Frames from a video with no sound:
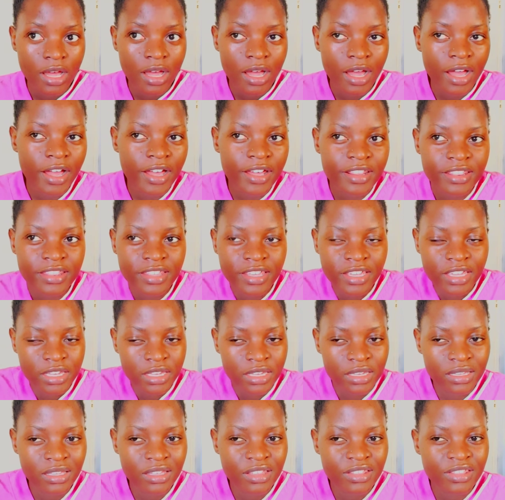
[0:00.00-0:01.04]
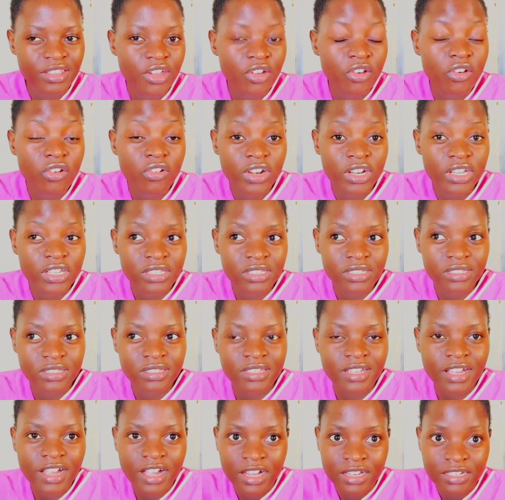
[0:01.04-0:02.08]
and they
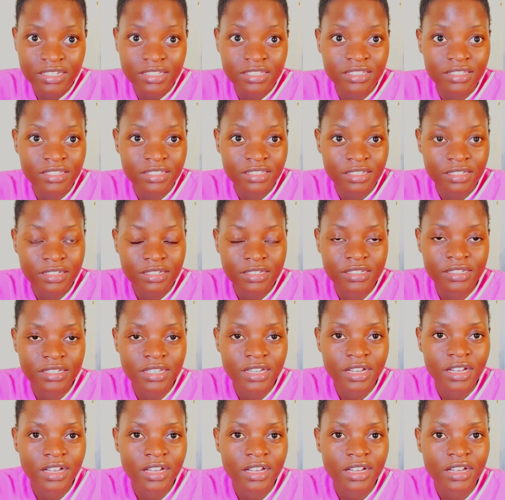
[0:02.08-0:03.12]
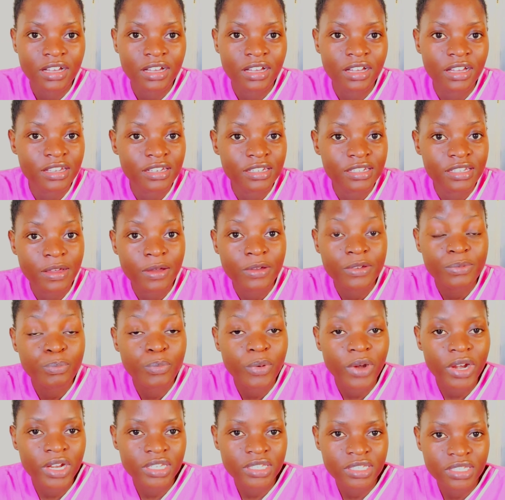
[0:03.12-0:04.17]
always cut the
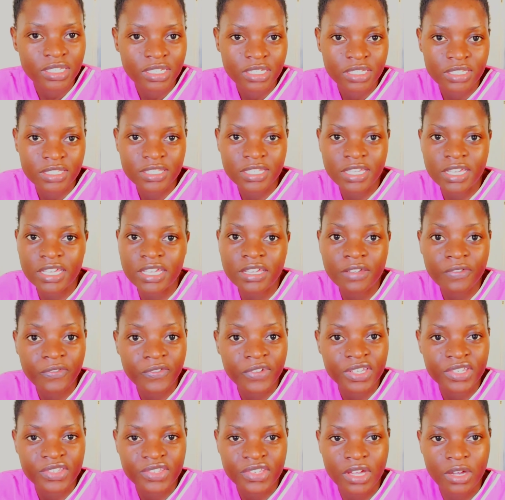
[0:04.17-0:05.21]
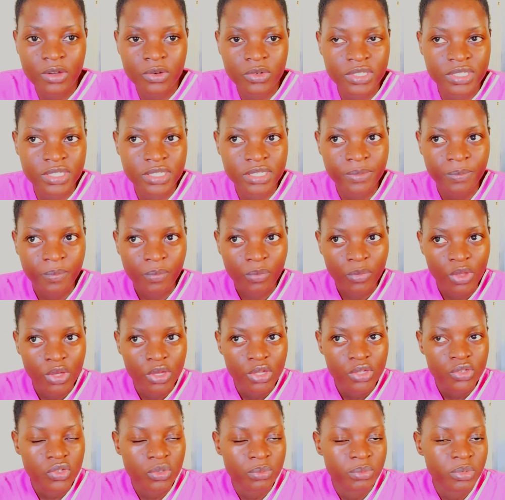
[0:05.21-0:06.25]
prices. They give discounts.
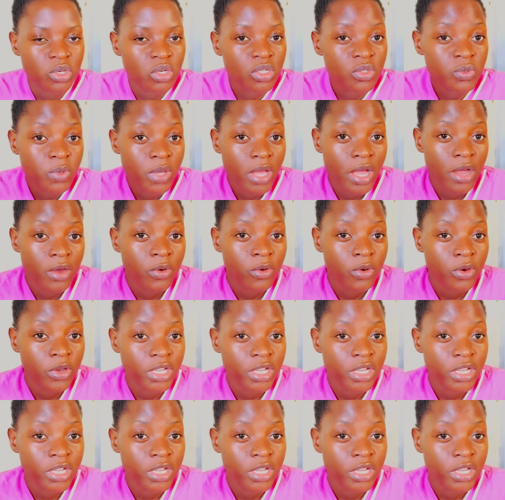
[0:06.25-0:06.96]
So because we are